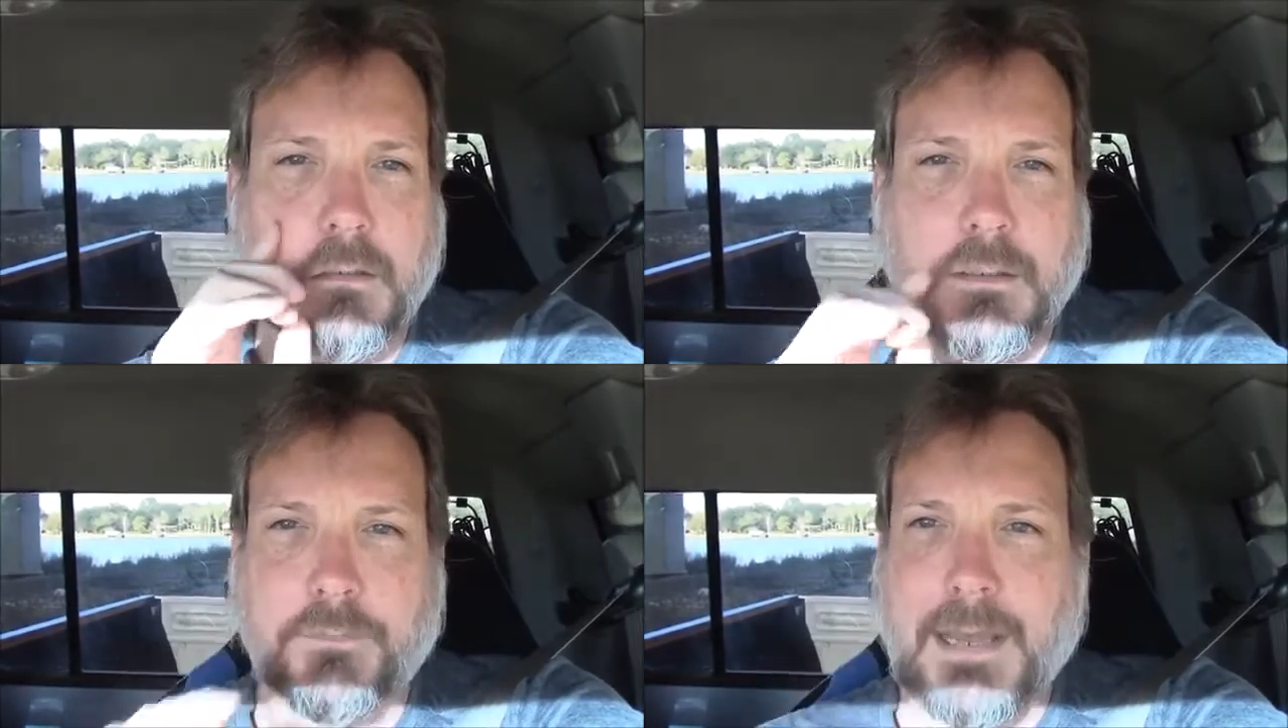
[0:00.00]

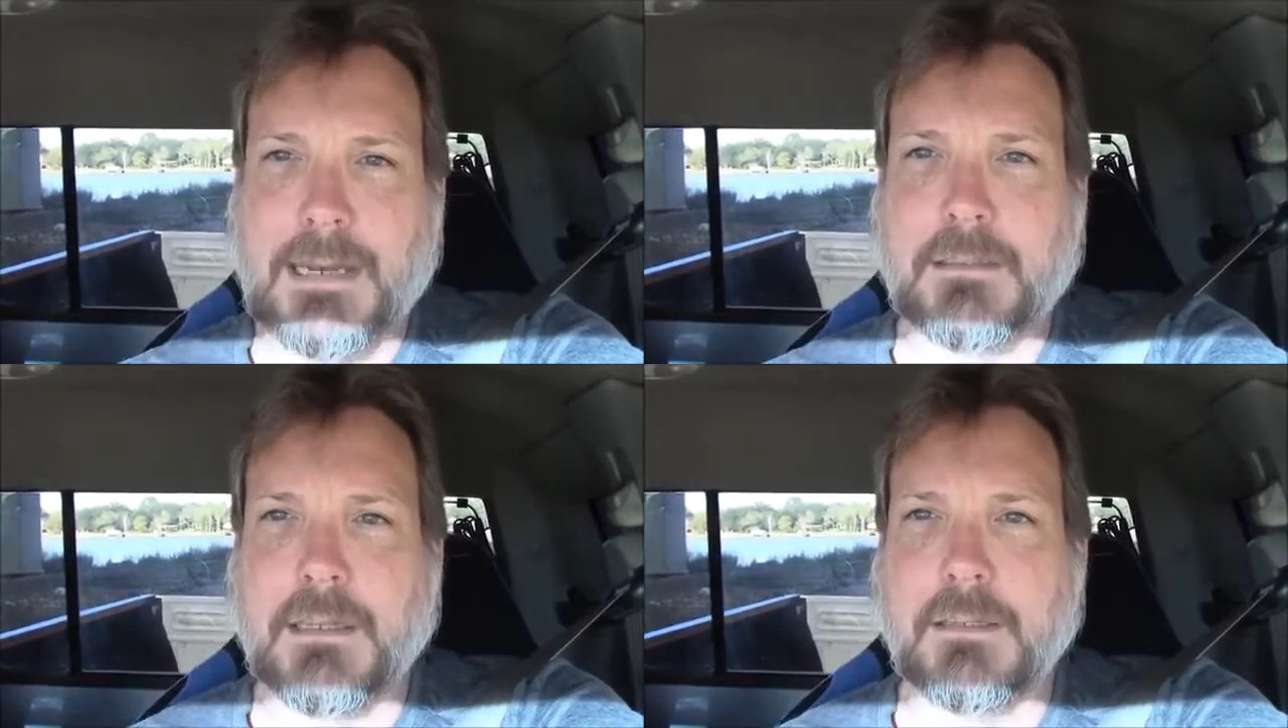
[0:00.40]

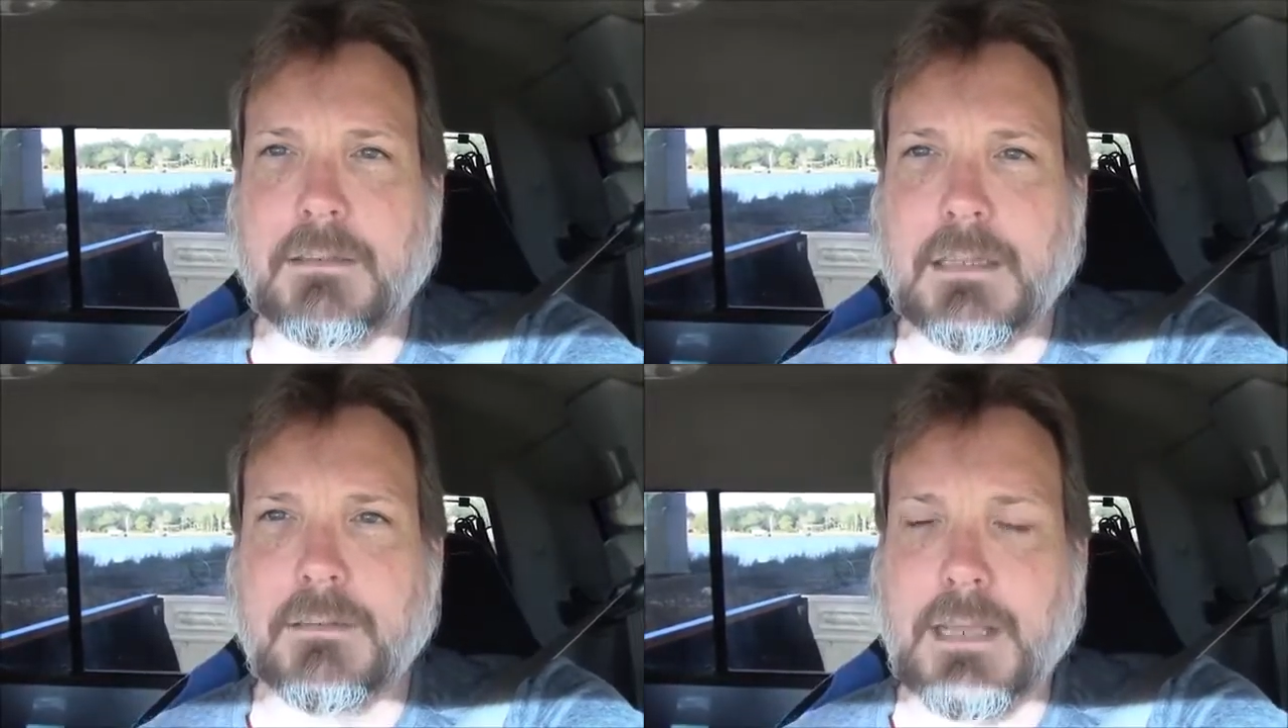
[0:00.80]
fact that
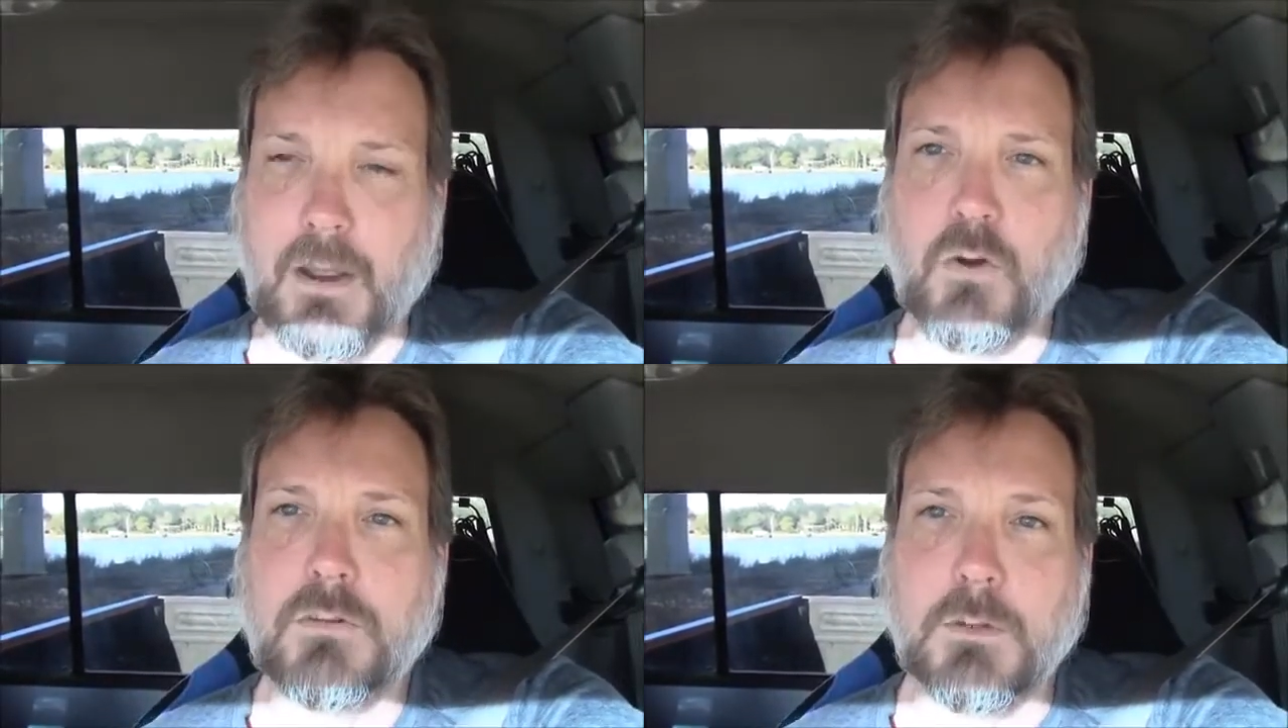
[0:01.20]
they
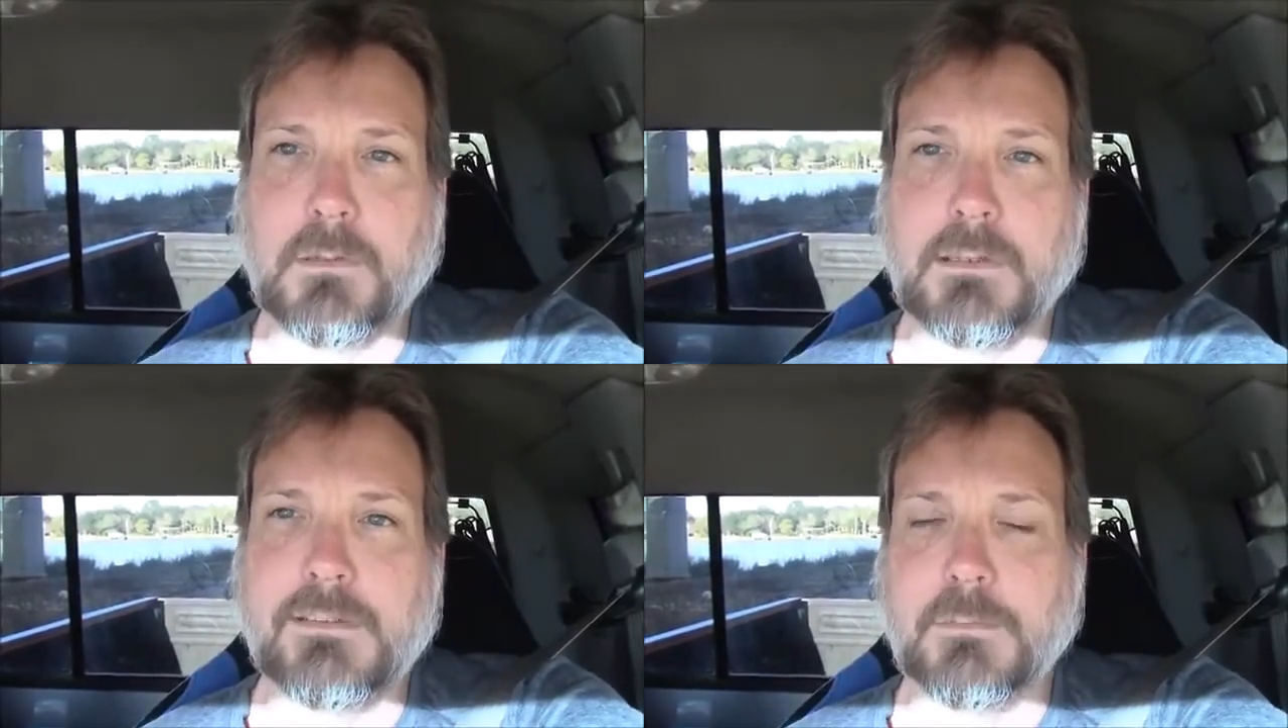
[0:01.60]
own the
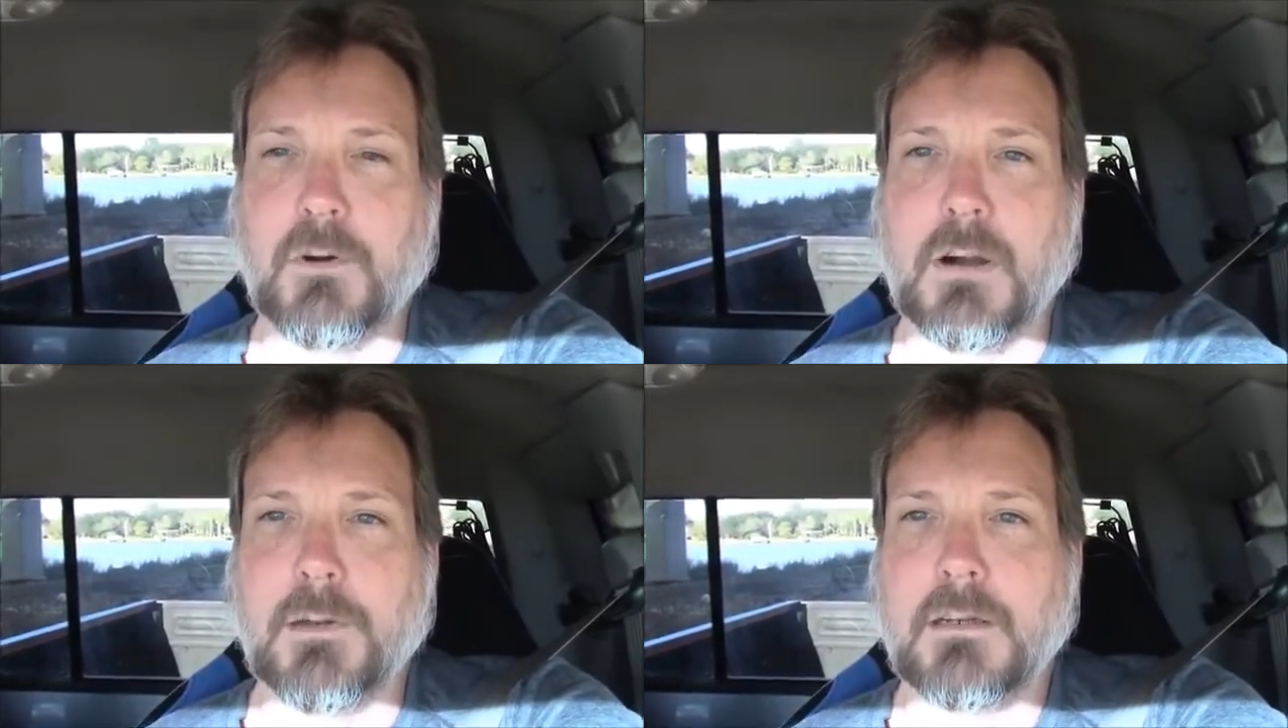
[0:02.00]
police
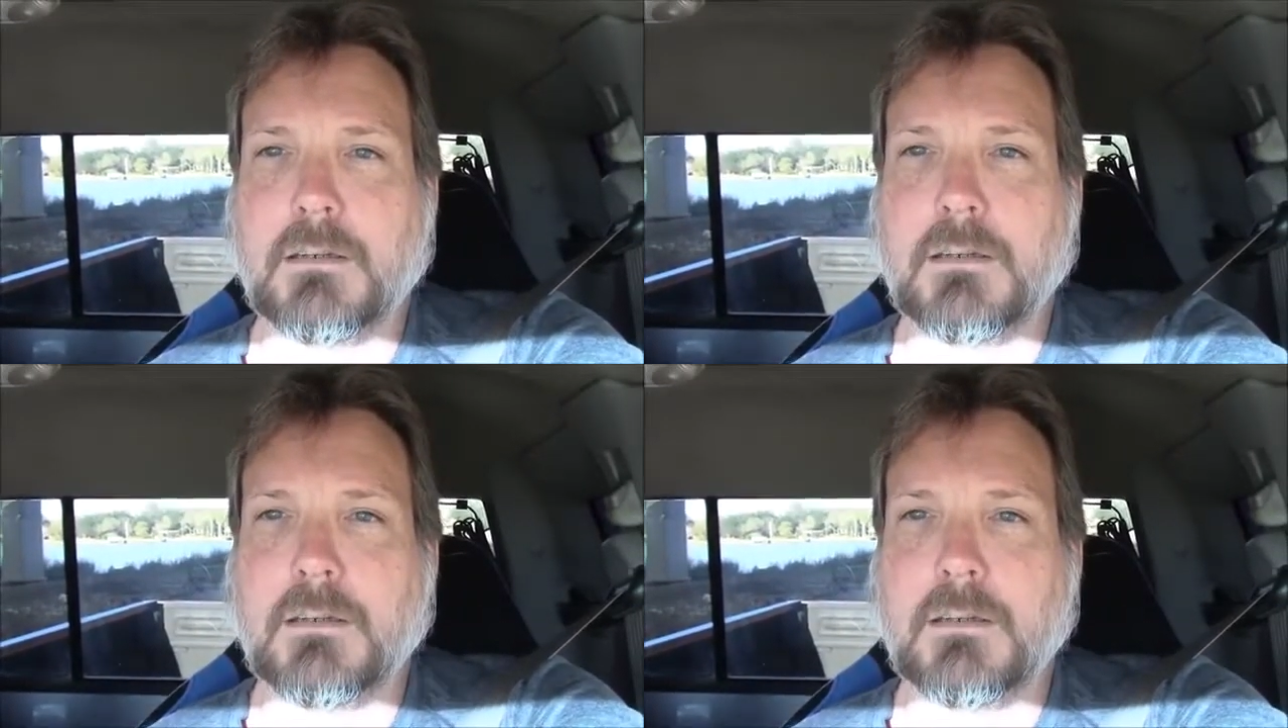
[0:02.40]
department,